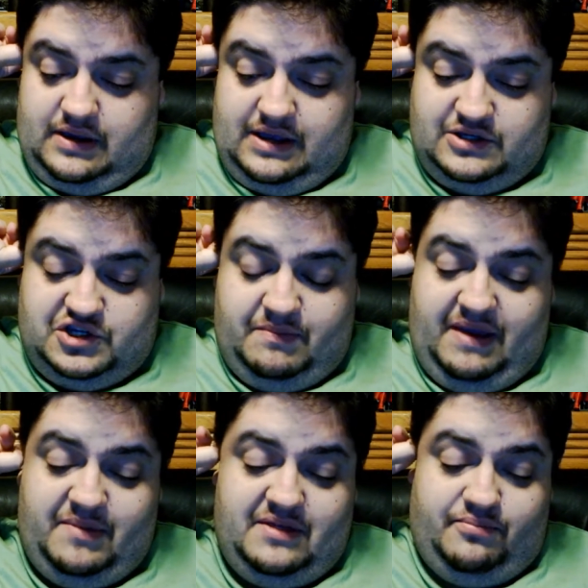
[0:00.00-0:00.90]
And she
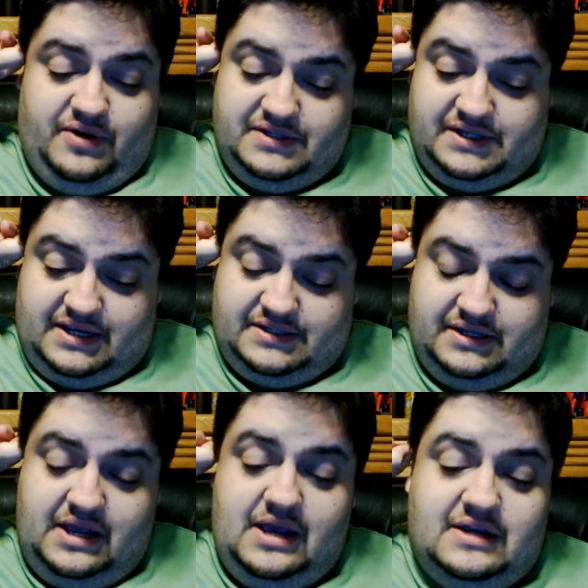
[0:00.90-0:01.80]
may be the princess.
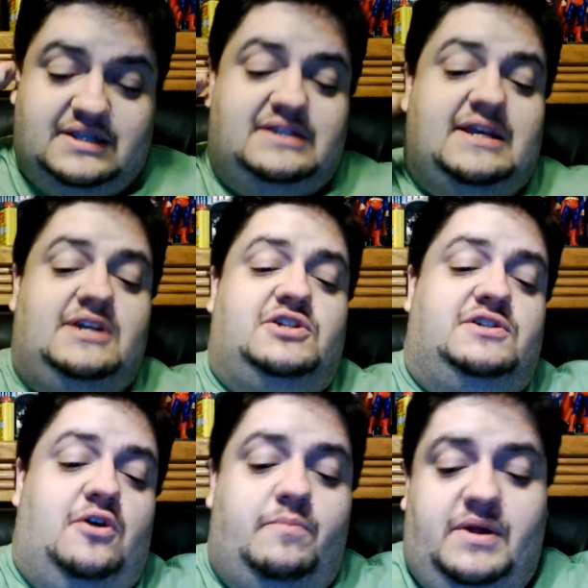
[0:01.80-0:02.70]
Because they say
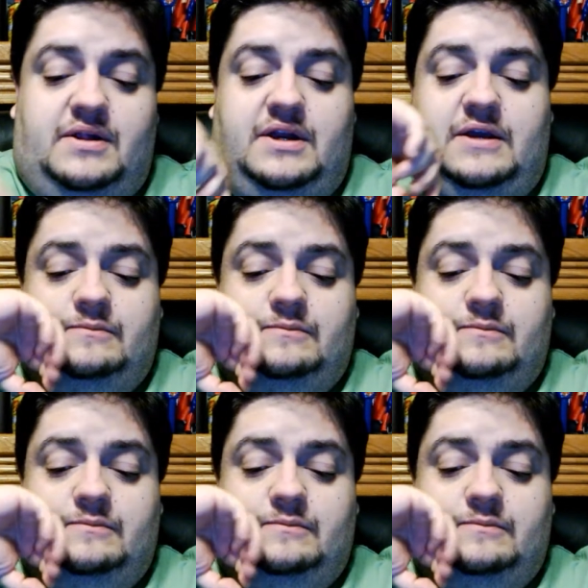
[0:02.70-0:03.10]
she's nobility.